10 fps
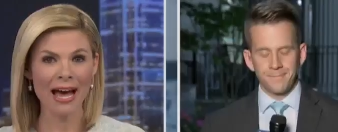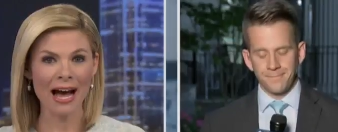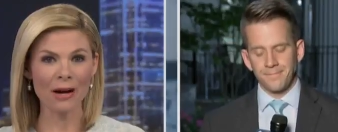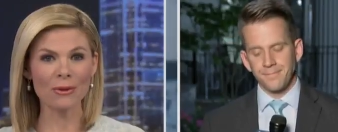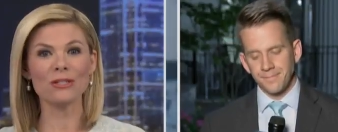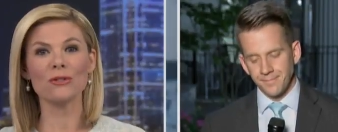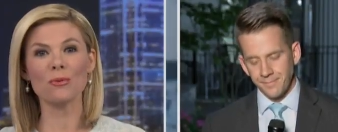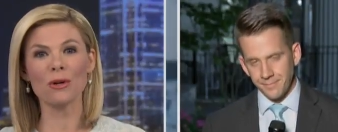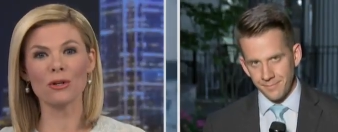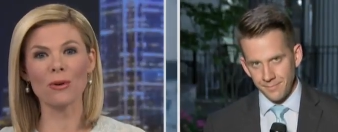Speaker 1: Eyewitness News
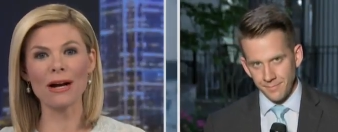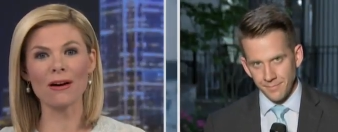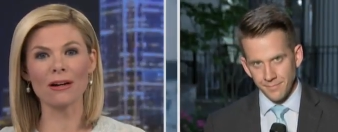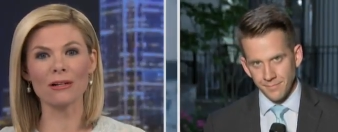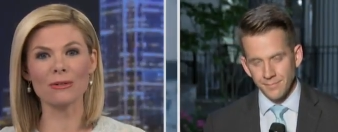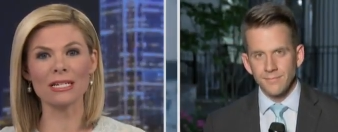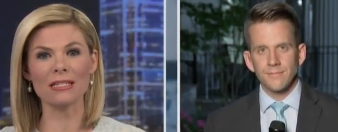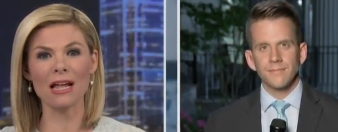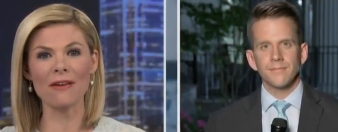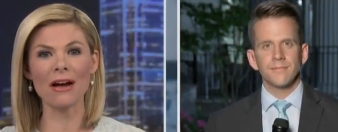reporter Greg Argos
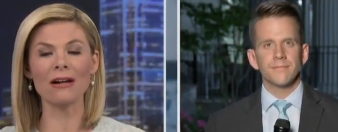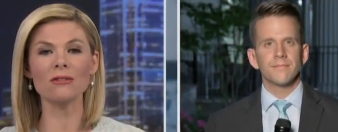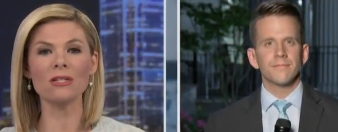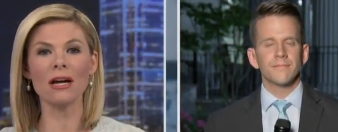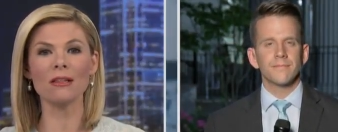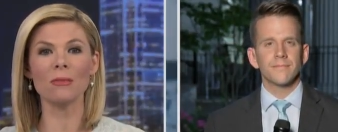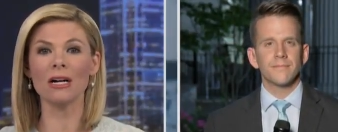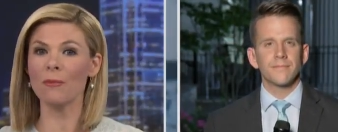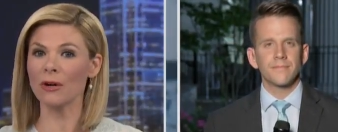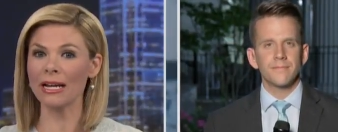is live outside the
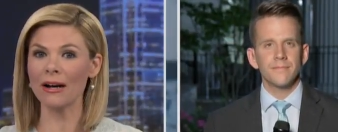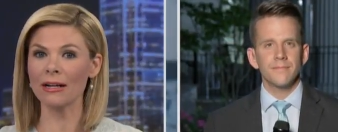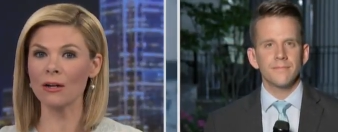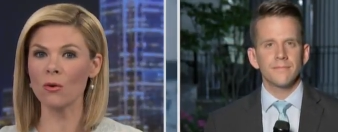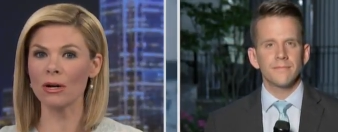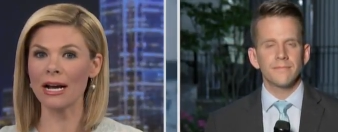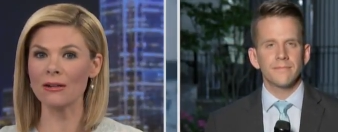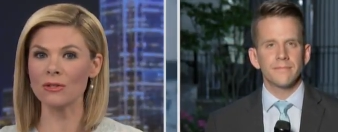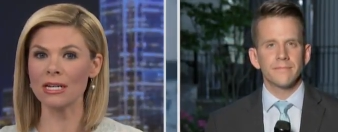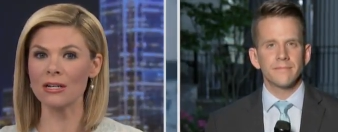Montgomery County
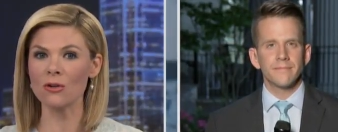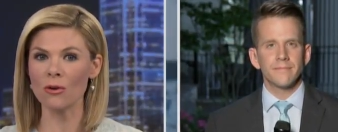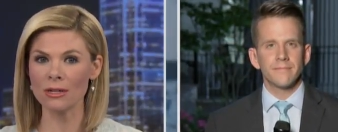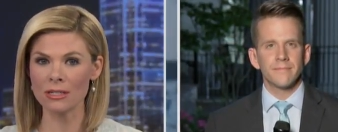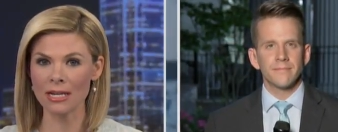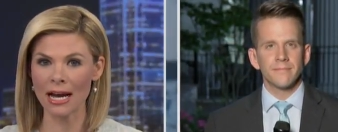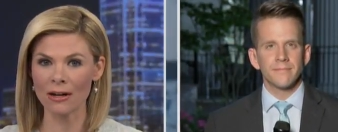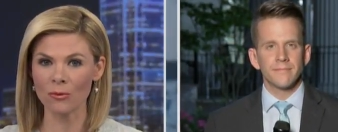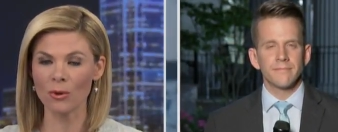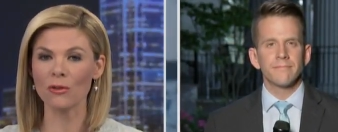Courthouse in
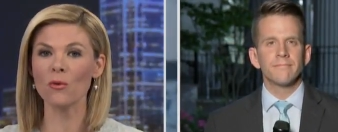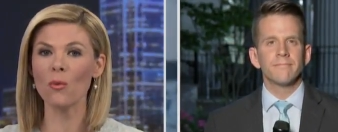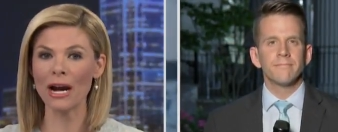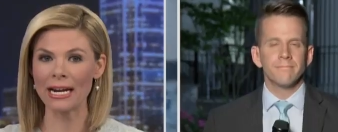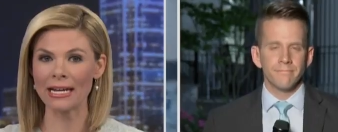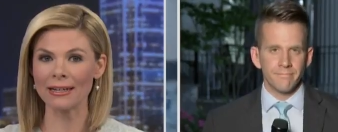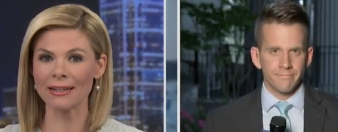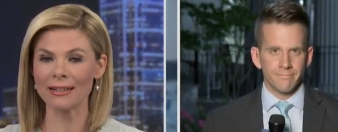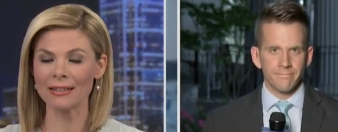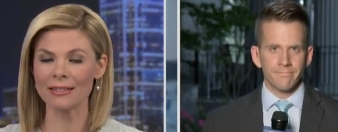Norristown, where the
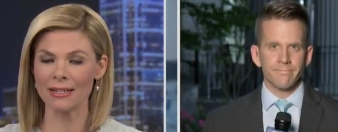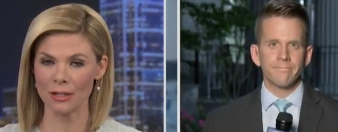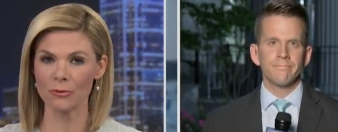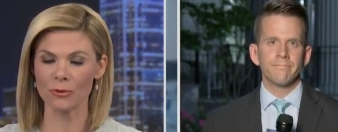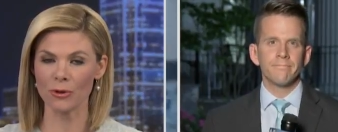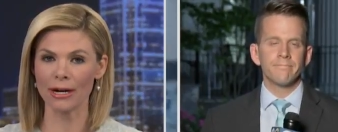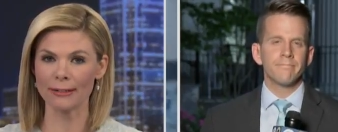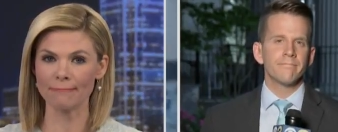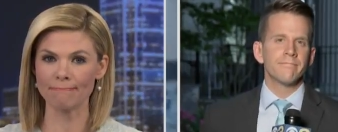waiting continues. Greg.